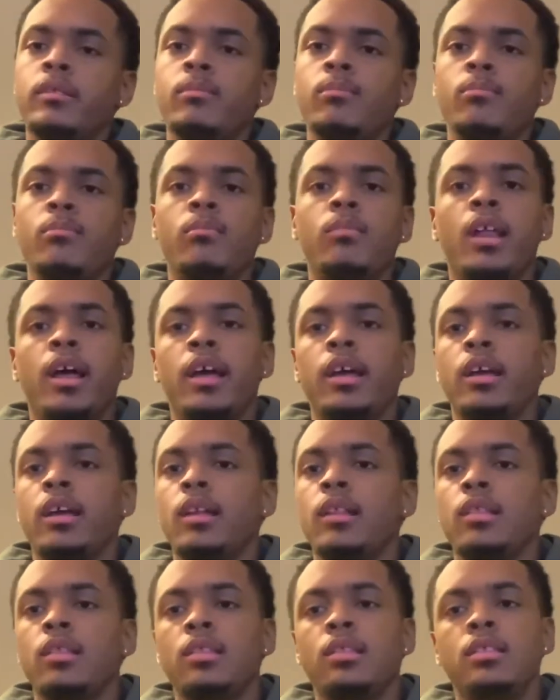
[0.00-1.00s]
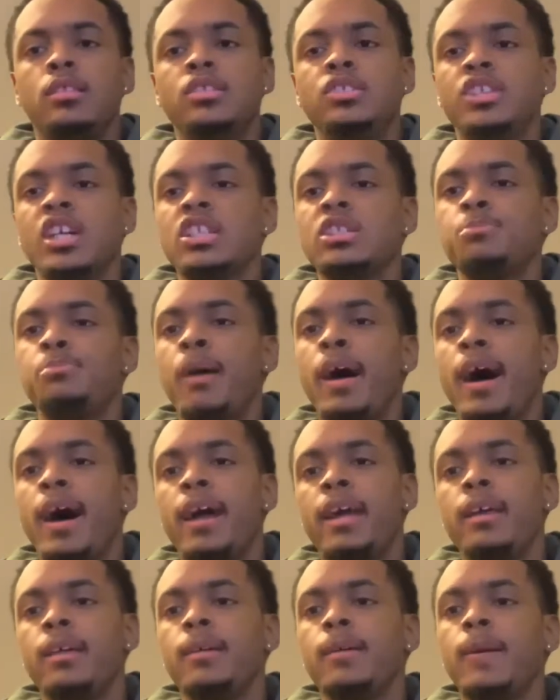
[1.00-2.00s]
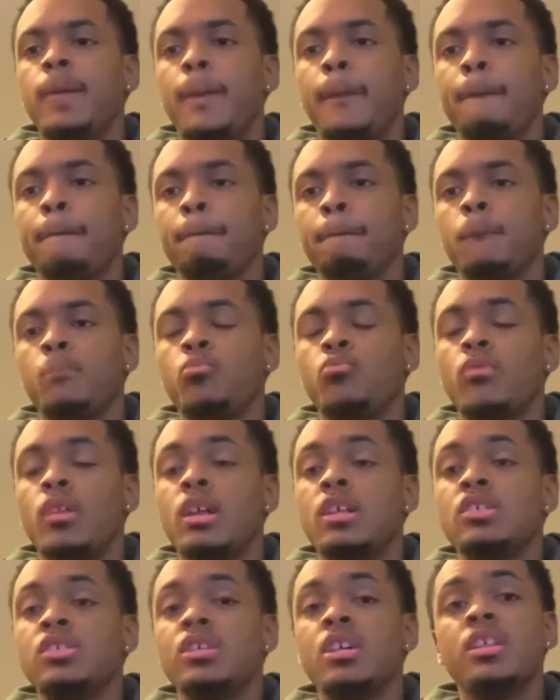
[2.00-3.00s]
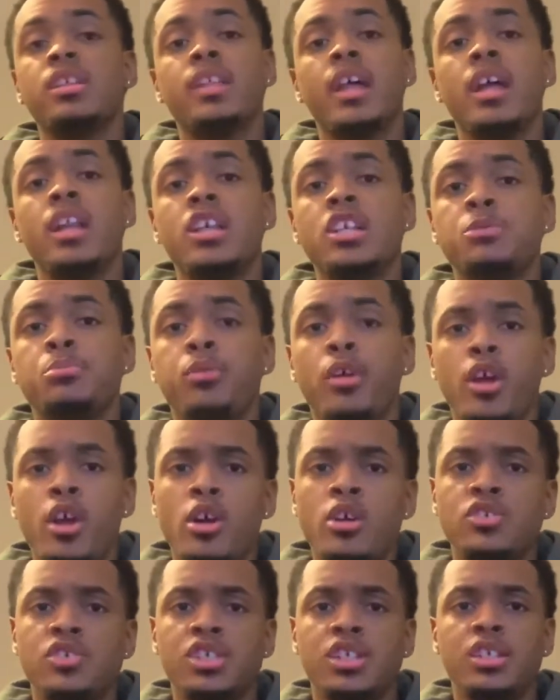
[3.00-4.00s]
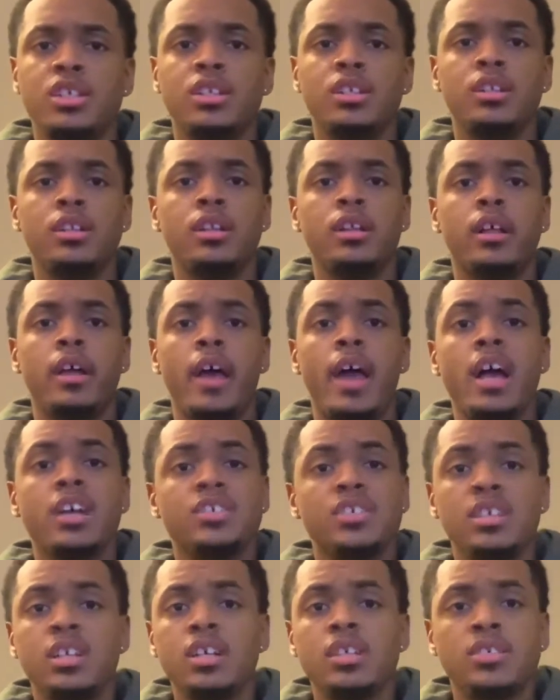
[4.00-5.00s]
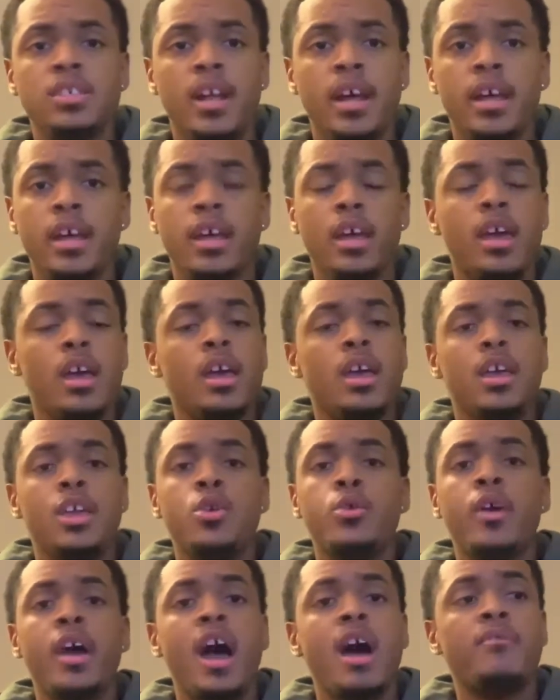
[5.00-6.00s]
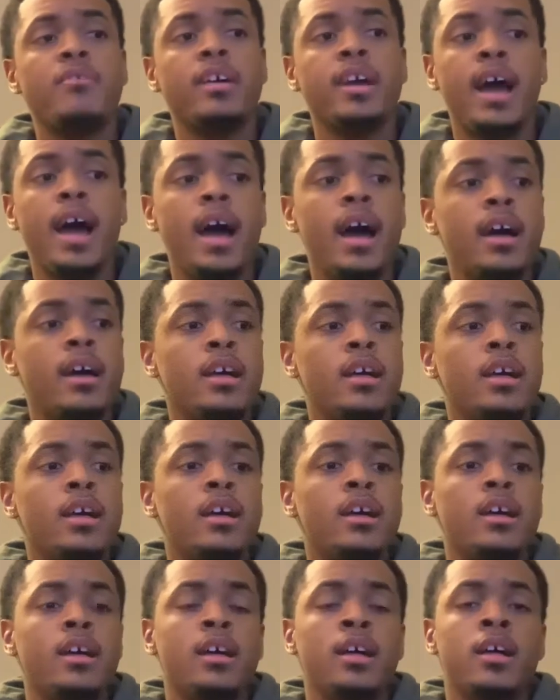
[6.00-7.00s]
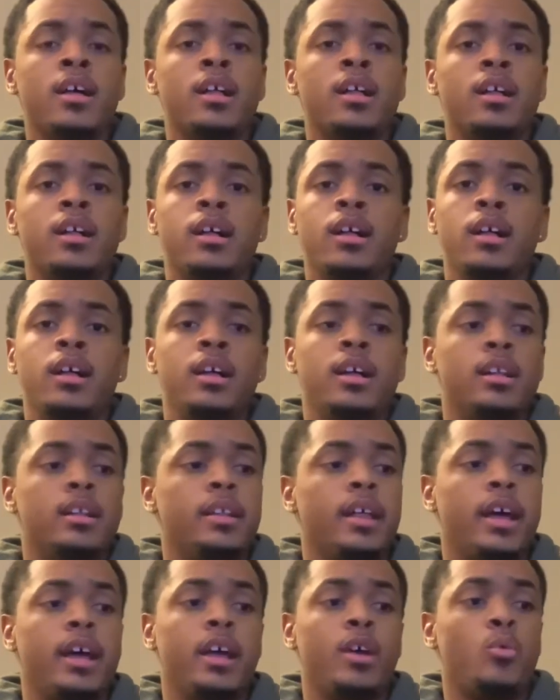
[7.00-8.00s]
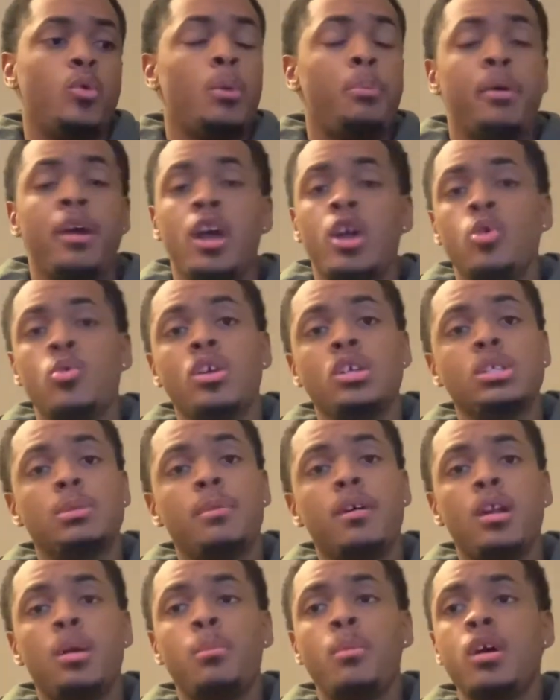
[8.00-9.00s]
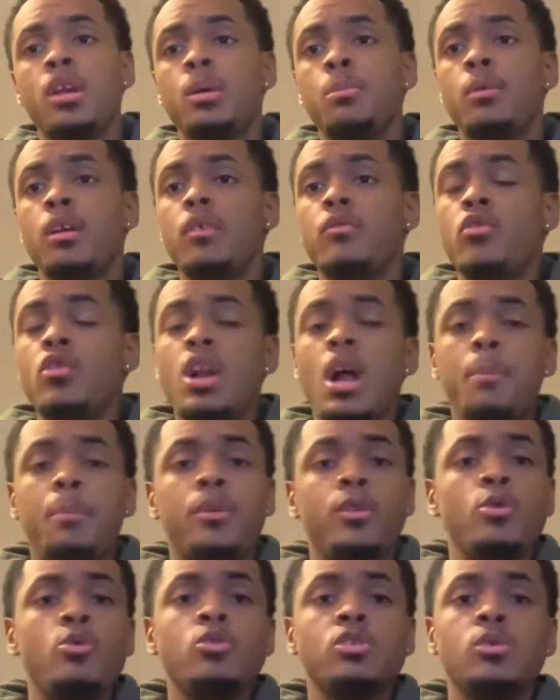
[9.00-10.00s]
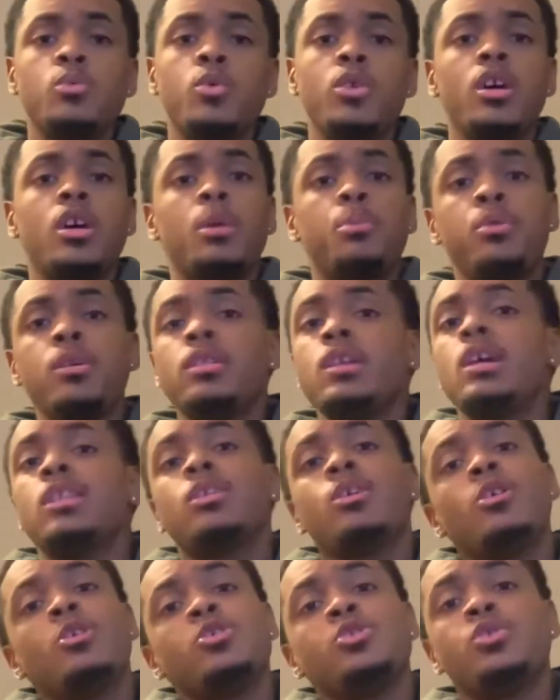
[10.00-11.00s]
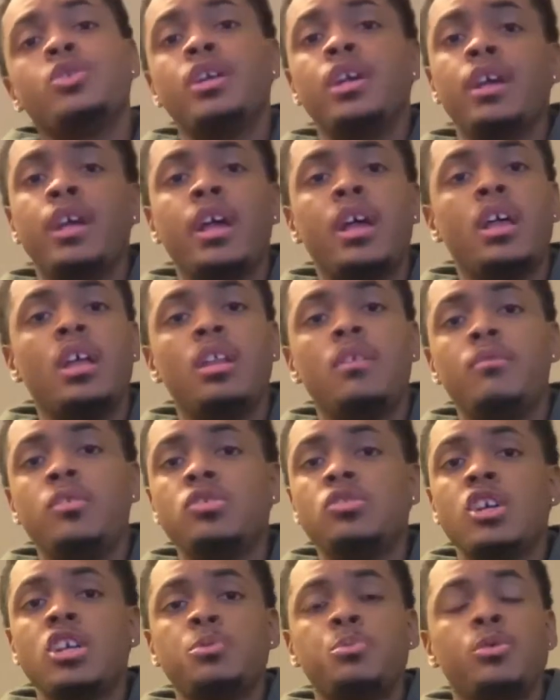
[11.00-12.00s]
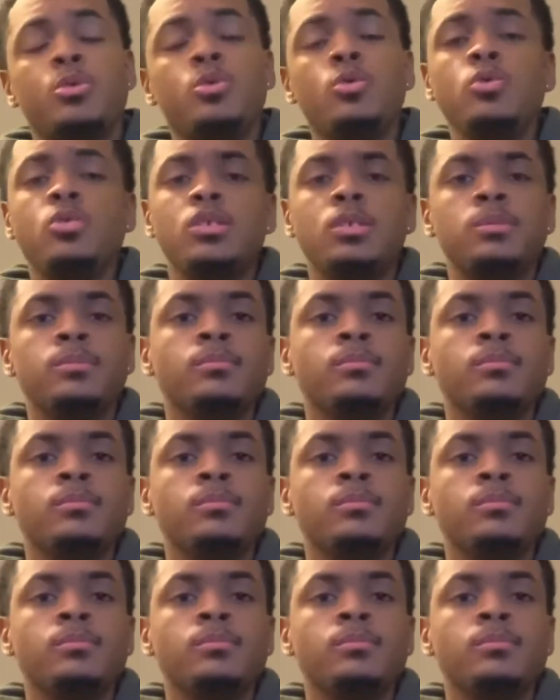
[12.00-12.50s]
like, just by instilling that in his players and excellence, like, you could have a guy that we're paying you this amount of money, but if you're not producing, we're going to put that third string in. If he starts producing,